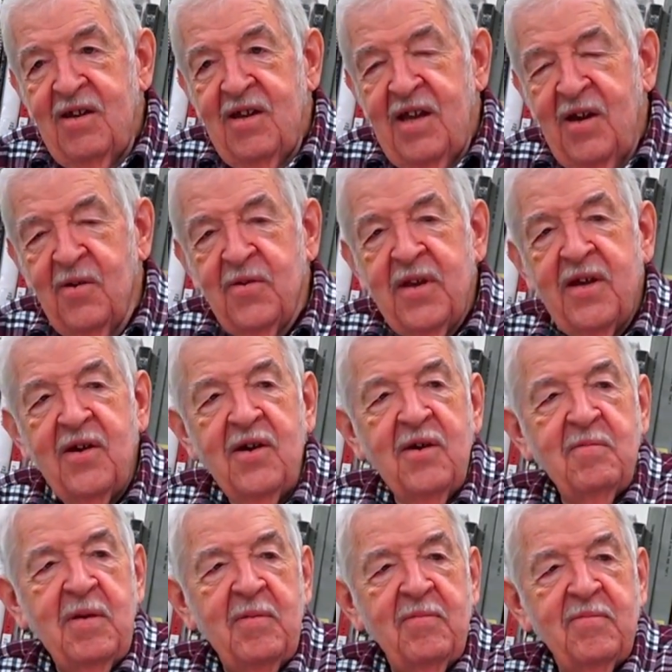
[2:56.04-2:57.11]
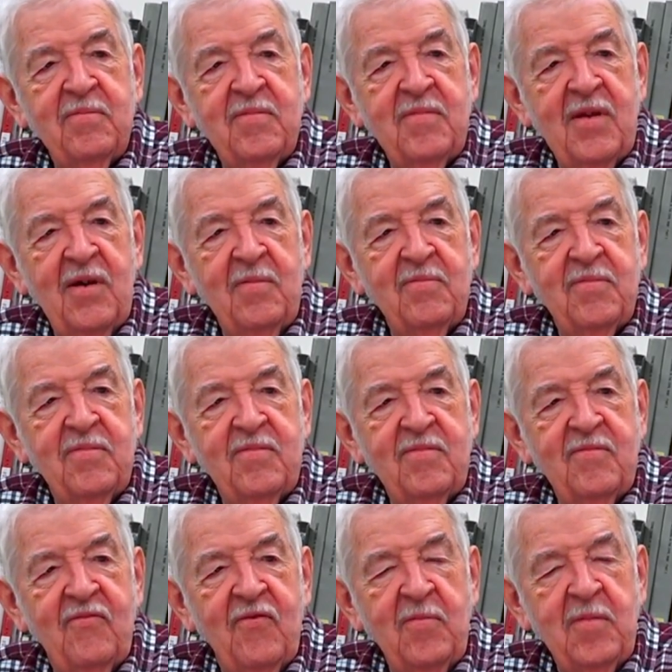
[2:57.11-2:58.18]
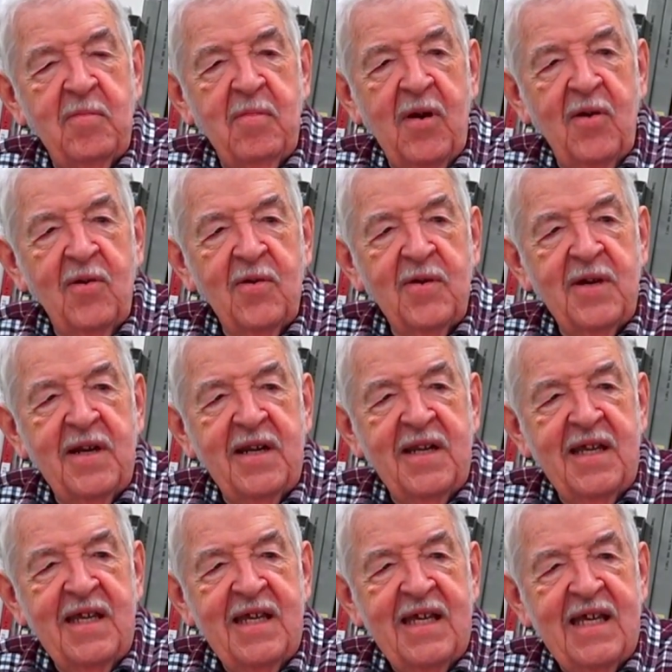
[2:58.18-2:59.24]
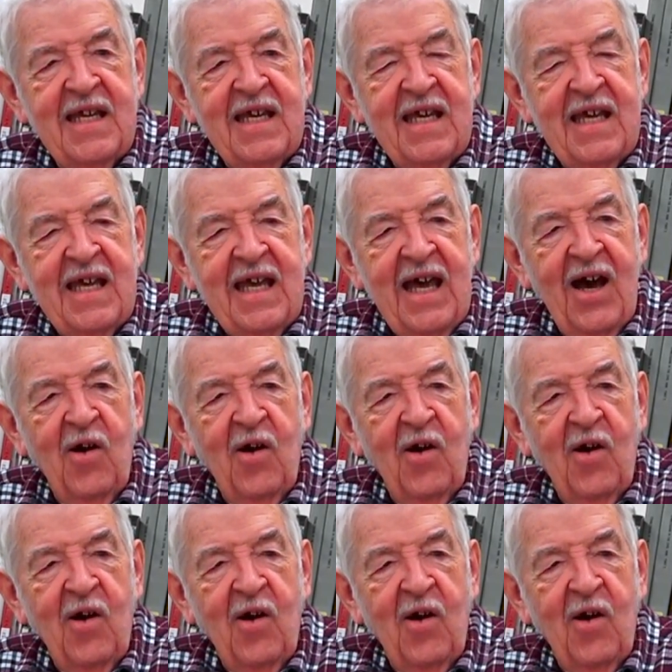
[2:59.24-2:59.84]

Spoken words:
here they come up from the barn, and I